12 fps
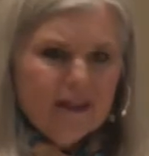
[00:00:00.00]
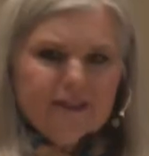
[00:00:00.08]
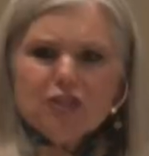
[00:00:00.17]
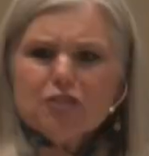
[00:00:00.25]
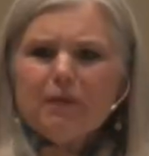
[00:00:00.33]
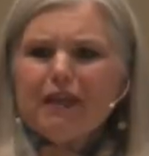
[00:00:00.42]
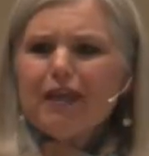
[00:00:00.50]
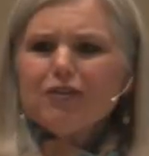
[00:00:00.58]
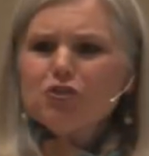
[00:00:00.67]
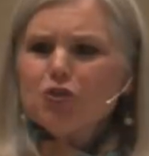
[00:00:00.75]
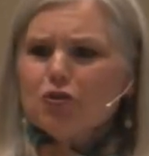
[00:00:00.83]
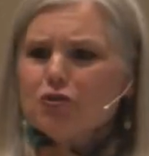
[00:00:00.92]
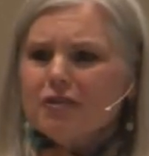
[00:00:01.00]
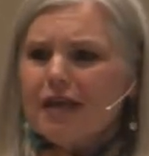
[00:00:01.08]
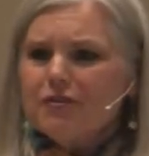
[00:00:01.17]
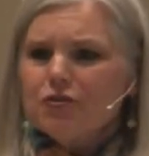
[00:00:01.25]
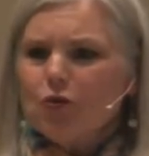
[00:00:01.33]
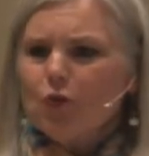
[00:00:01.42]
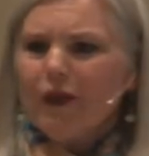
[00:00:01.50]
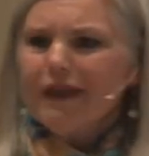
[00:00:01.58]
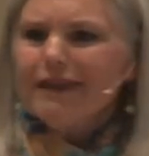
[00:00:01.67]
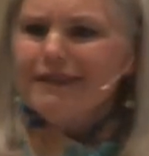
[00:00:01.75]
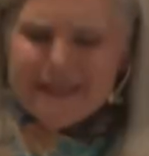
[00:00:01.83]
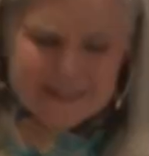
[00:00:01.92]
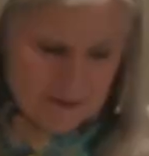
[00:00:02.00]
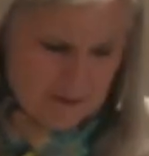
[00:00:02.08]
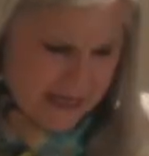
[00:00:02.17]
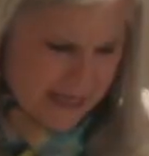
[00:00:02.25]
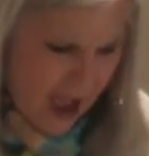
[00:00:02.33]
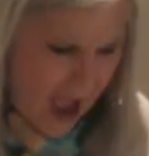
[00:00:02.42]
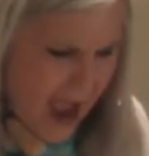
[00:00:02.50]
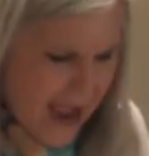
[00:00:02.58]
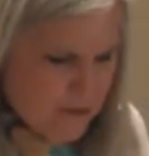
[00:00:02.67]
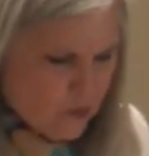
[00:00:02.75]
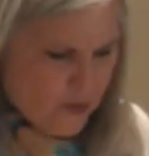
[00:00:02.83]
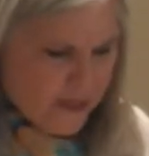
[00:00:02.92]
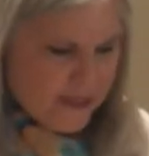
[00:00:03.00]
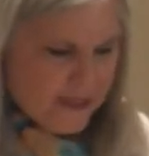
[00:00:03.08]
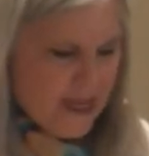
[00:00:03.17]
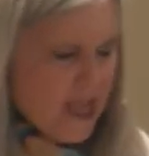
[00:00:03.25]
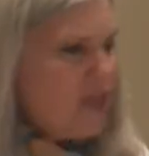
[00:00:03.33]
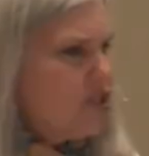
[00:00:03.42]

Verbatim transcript: Just because your sons are wicked doesn't mean I'm wicked.